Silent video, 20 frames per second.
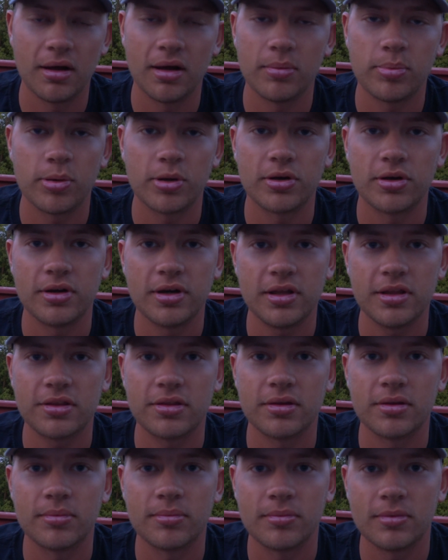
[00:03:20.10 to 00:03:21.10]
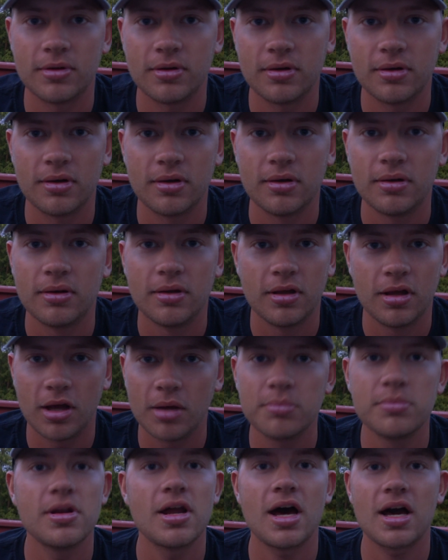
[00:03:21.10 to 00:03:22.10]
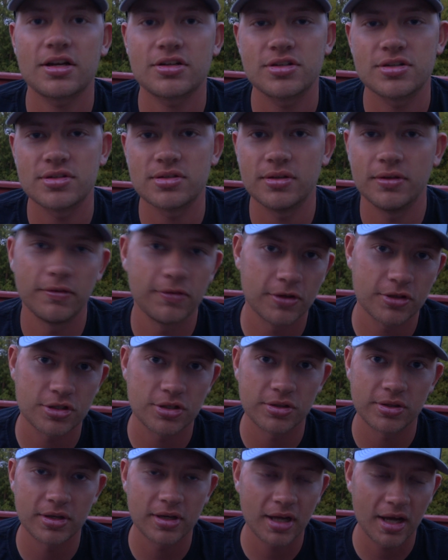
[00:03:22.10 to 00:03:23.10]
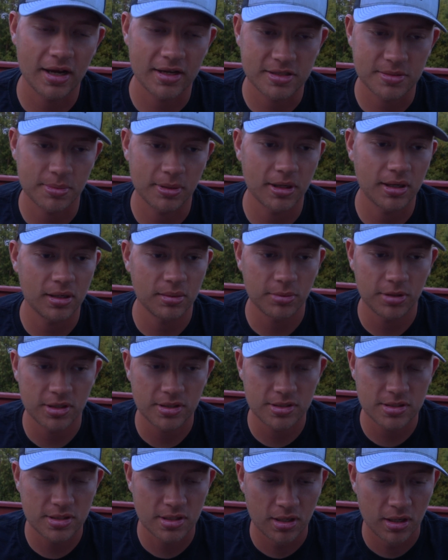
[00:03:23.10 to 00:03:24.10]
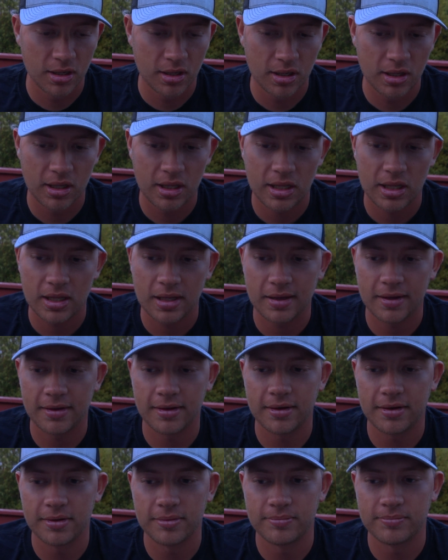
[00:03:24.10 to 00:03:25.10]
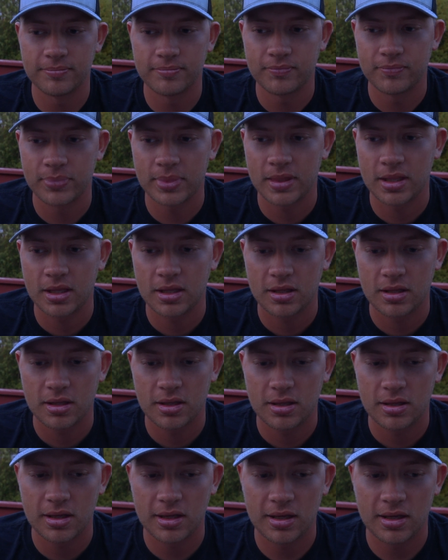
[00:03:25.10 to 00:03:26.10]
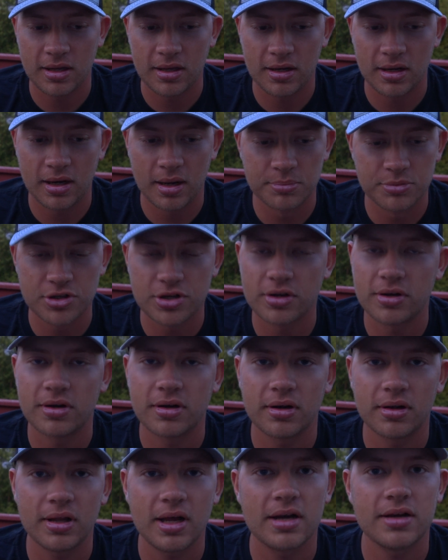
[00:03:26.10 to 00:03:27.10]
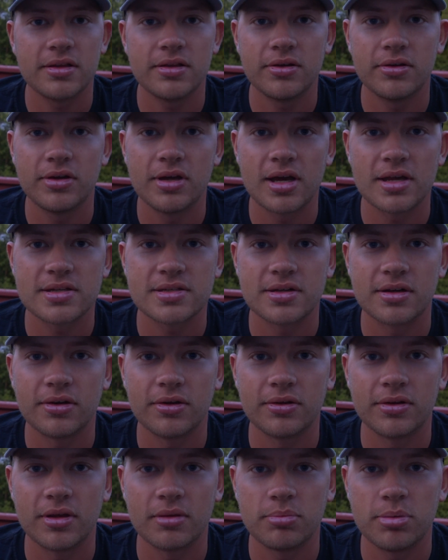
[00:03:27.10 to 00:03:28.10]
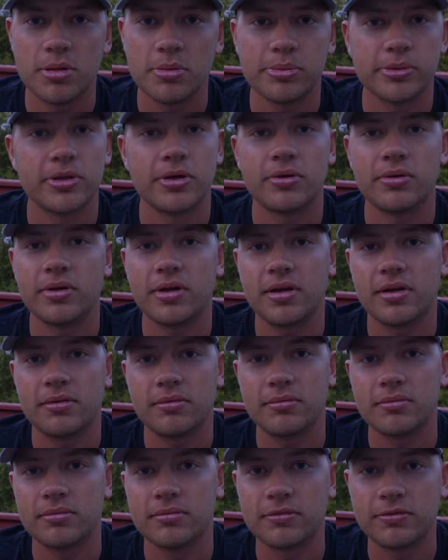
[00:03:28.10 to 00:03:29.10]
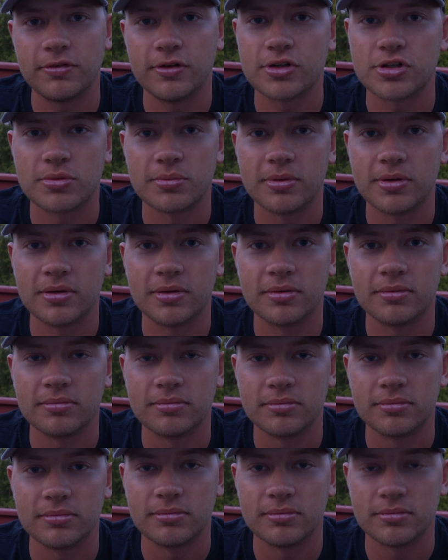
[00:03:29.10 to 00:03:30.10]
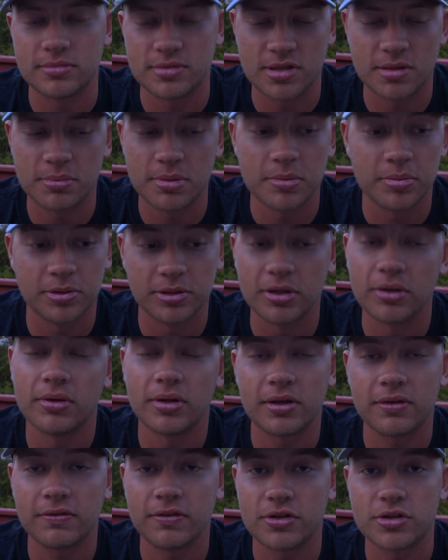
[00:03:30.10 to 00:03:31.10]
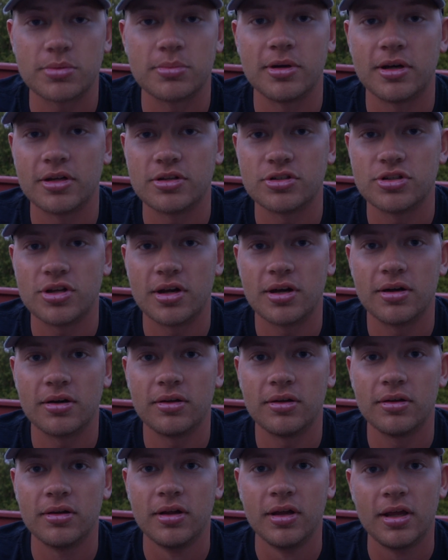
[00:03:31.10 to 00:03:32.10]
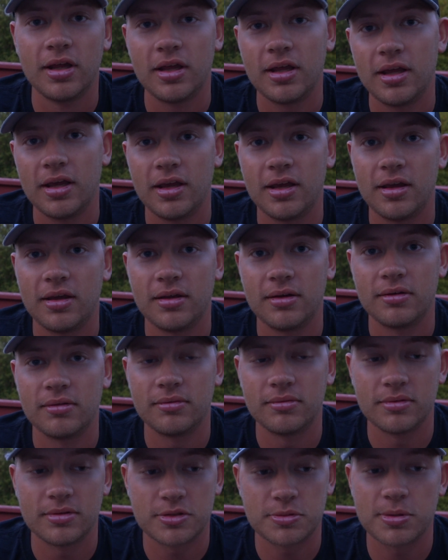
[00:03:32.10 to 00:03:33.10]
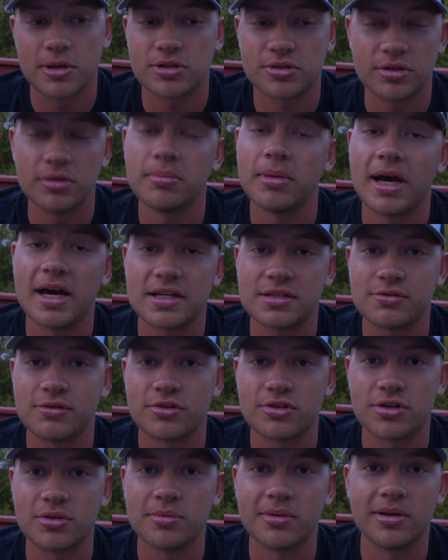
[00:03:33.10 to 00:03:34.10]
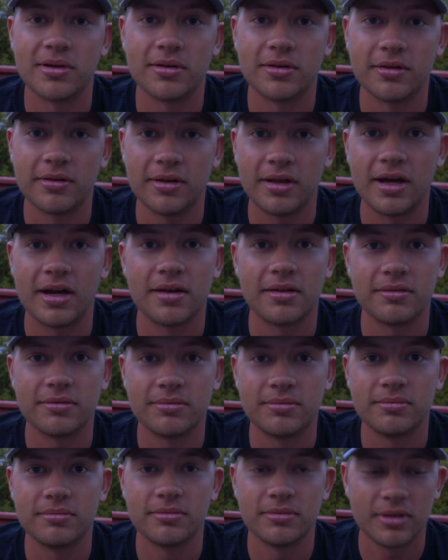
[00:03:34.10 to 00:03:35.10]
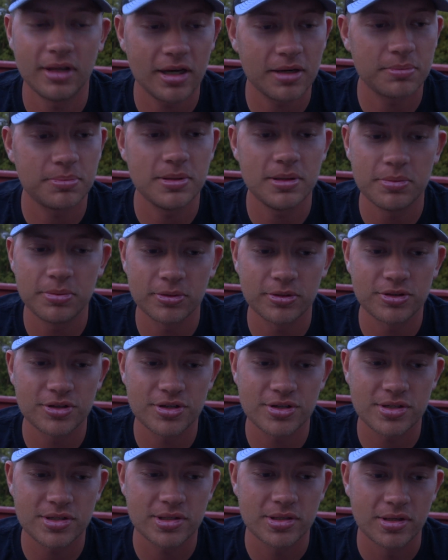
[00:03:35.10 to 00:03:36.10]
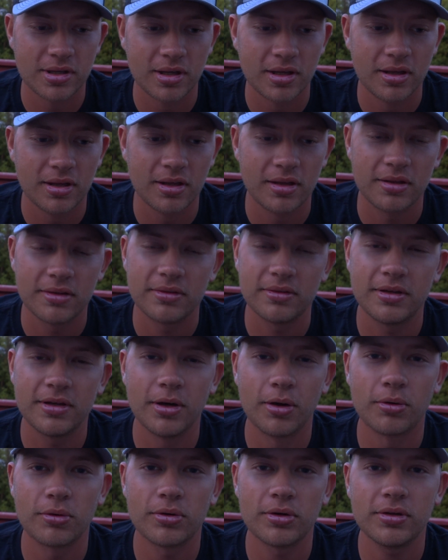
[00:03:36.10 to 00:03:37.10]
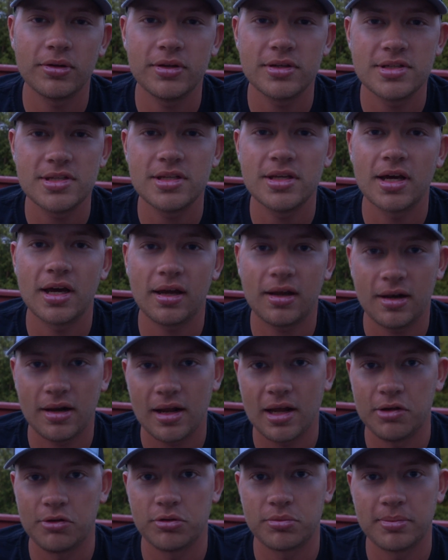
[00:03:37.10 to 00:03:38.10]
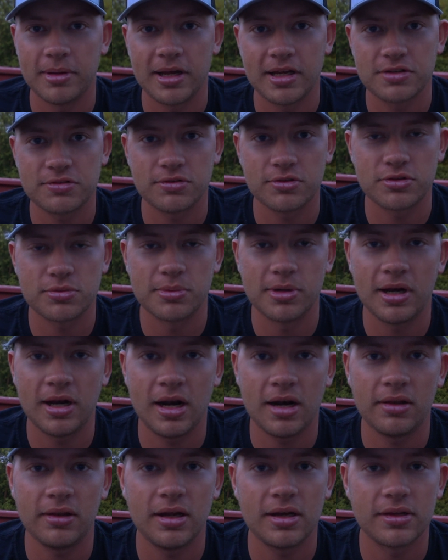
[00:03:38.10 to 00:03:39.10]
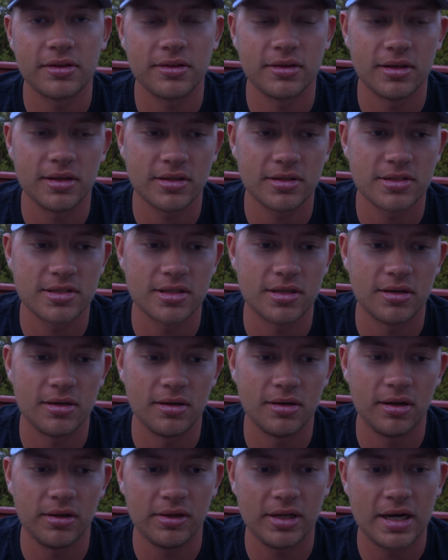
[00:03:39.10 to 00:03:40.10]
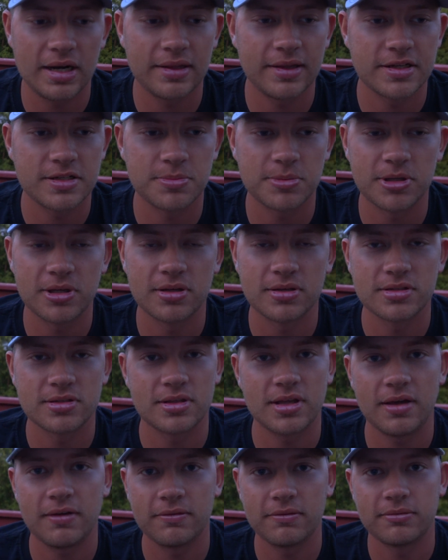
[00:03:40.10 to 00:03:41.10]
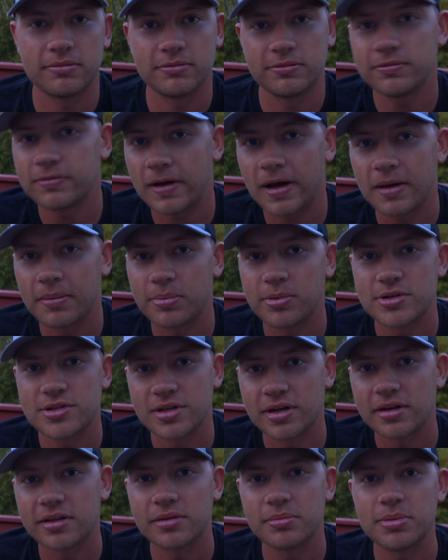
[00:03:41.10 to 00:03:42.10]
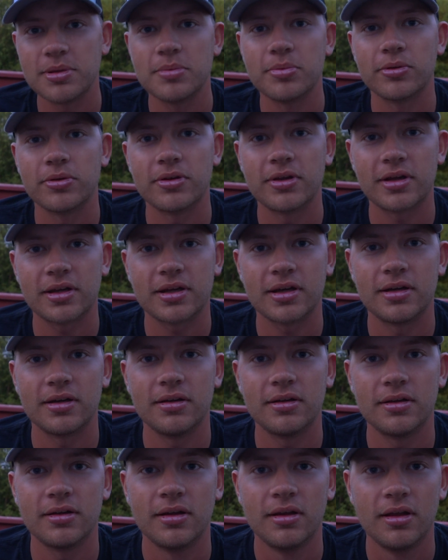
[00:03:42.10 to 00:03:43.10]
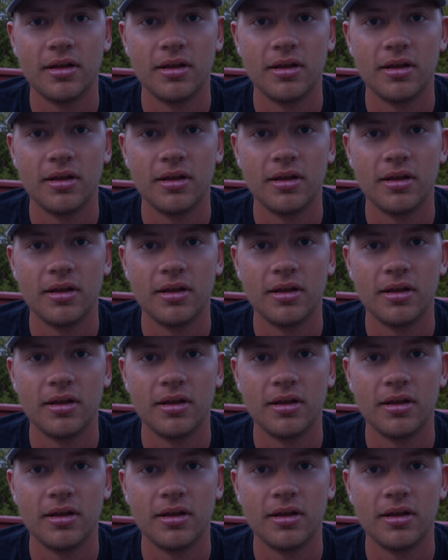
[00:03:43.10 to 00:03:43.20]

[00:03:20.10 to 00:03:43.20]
up underneath them and obnoxiously fishing the docks by any means. And I'm sure a lot of you guys know that people don't like fishermen. Some people don't like fishermen in general, and especially bass fishermen. A lot of people just, they don't really see eye to eye with bass fishermen on a lot of things, and a lot of that's because of that 5% of the people that kind of